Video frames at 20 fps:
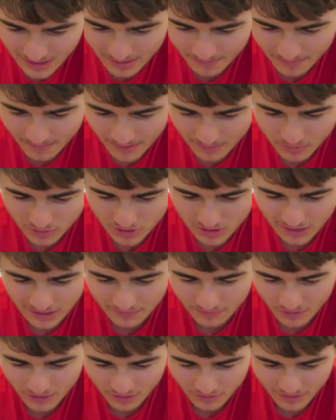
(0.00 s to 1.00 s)
Yep, I'm just gonna
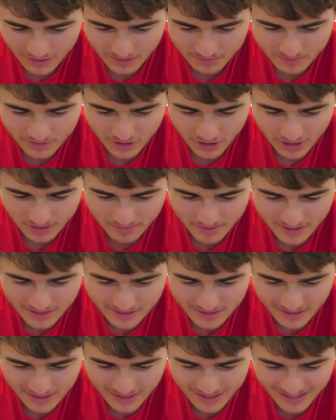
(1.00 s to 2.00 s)
leave you on your bed. I'm sorry,
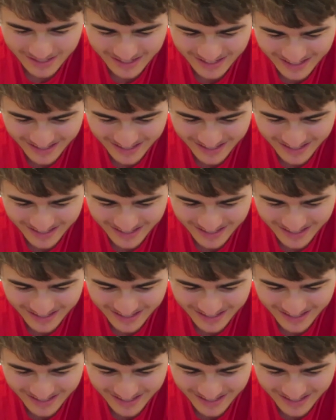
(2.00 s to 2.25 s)
Macy.